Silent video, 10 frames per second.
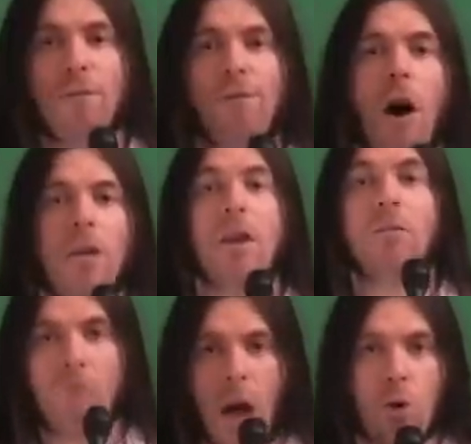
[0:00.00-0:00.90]

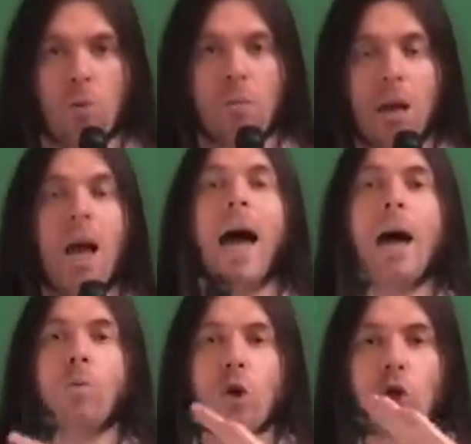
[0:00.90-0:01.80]
fucking now,
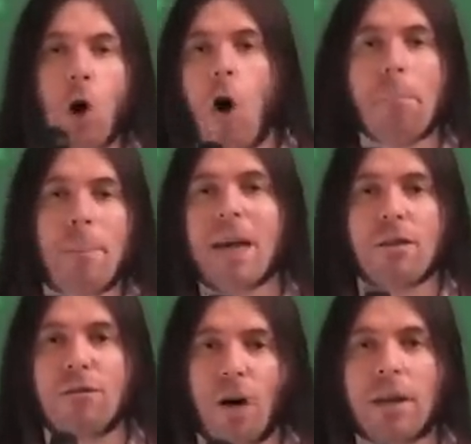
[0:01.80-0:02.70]
it would not make
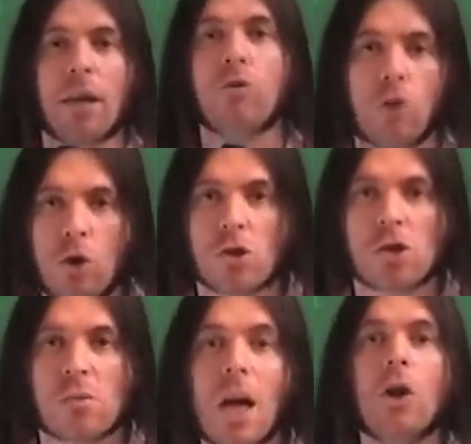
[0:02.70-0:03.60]
the fucking news.